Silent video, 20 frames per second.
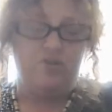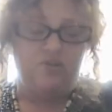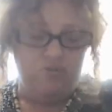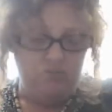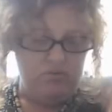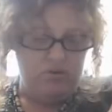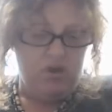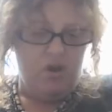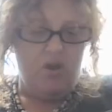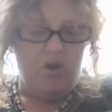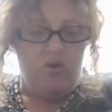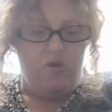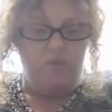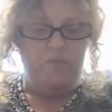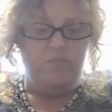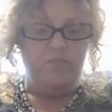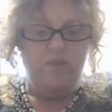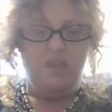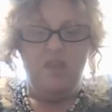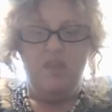You
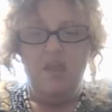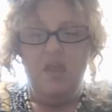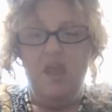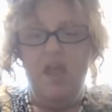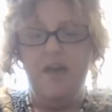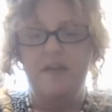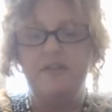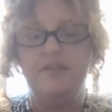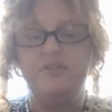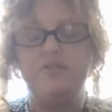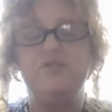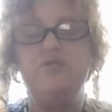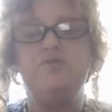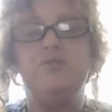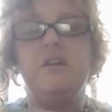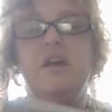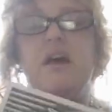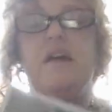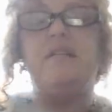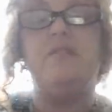know how to do
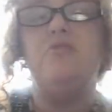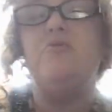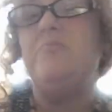that.